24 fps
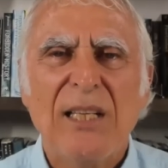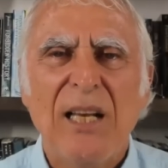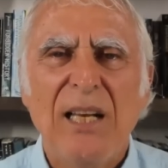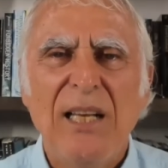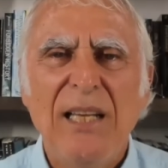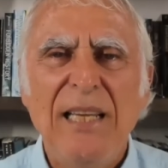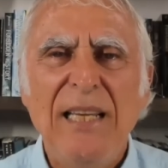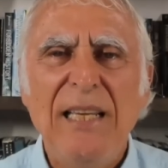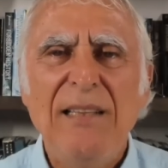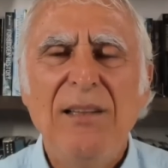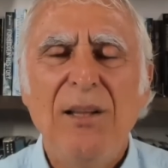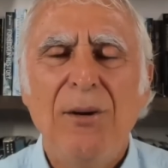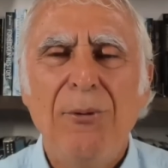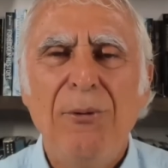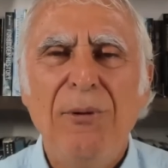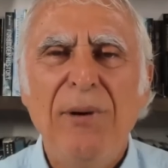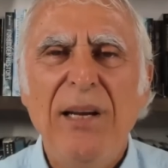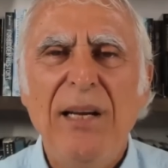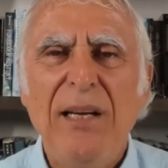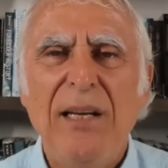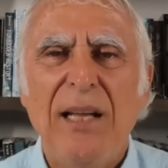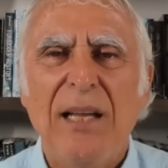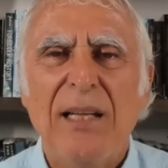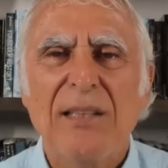lead the
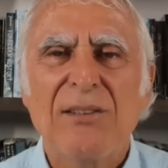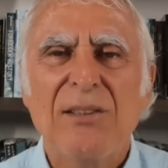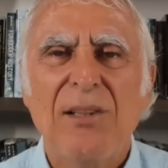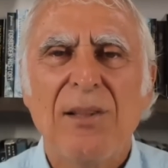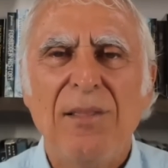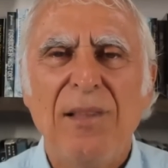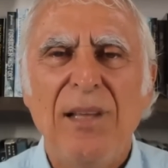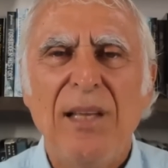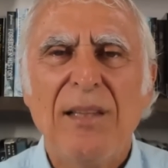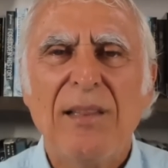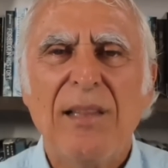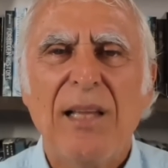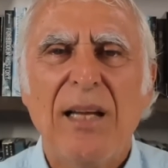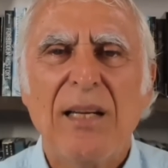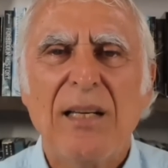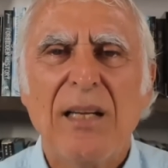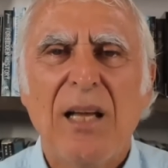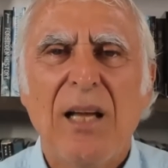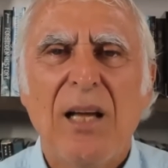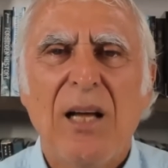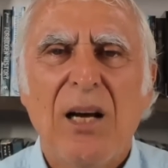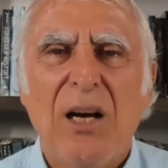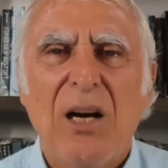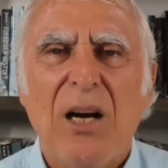reader to think that
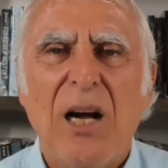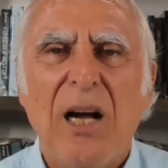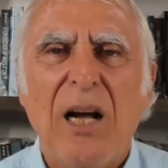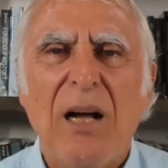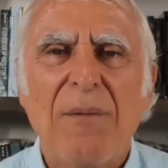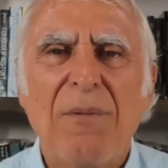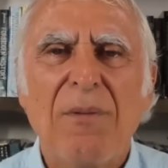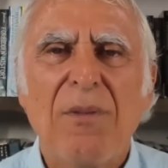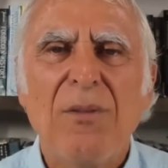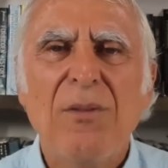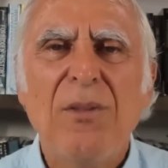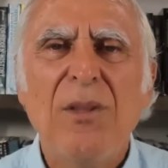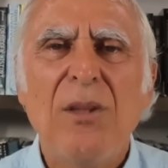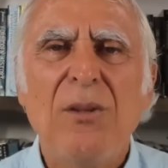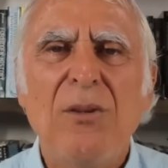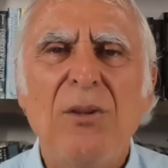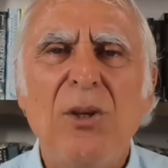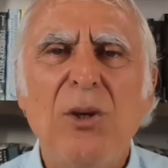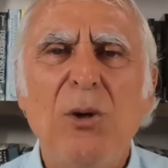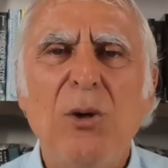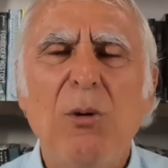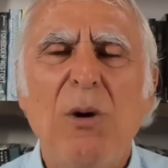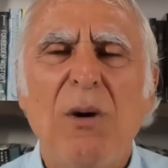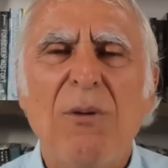
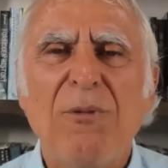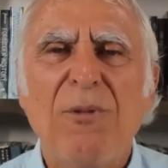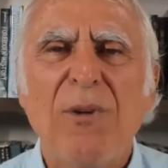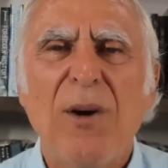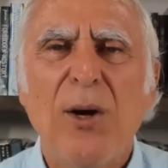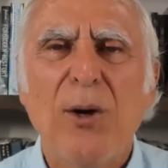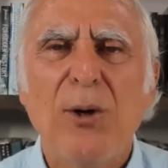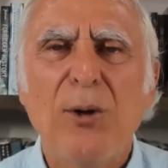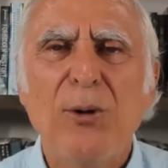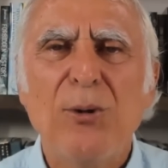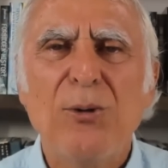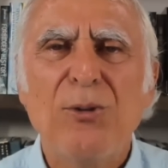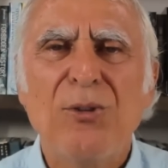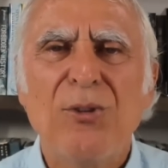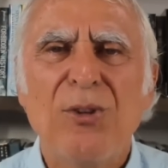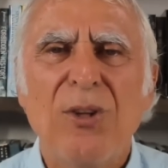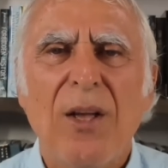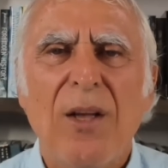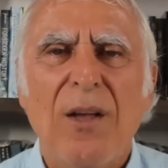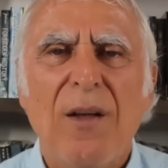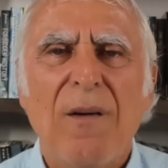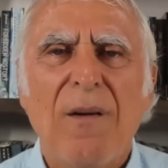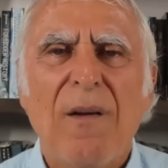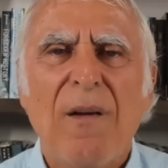the UFOs
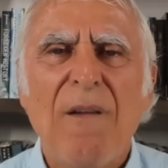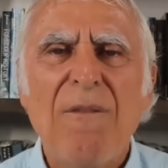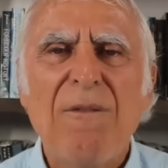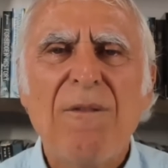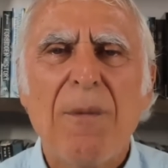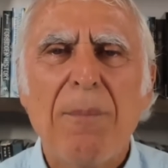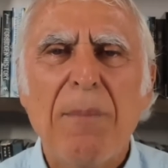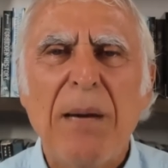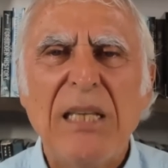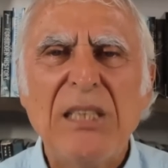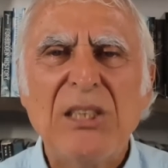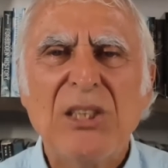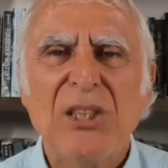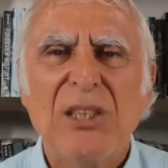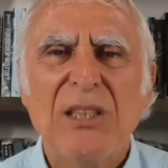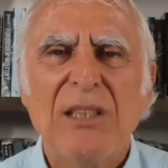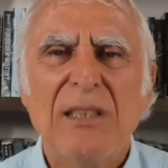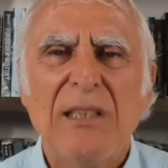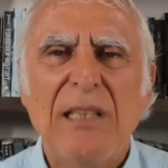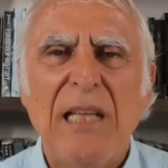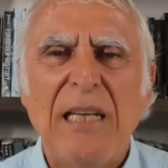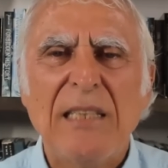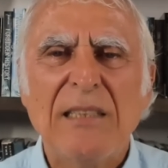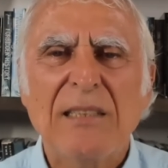
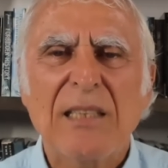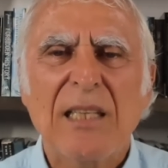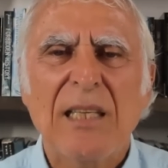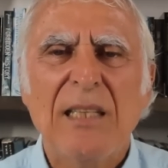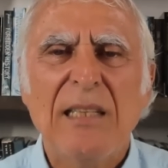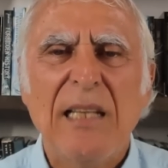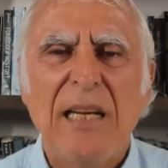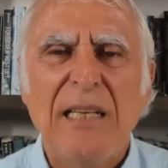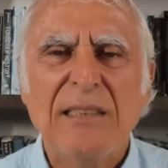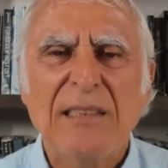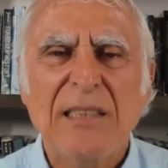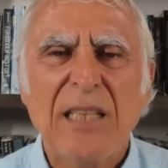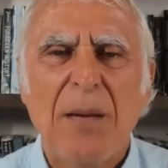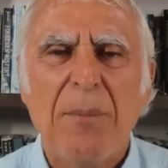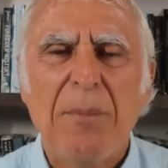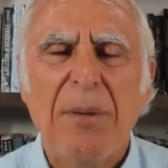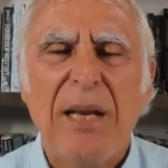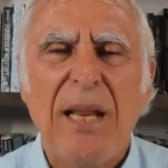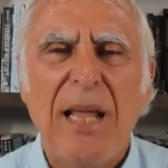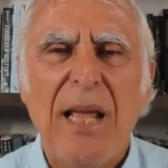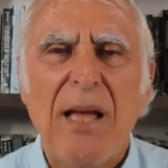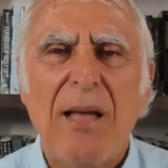information that is coming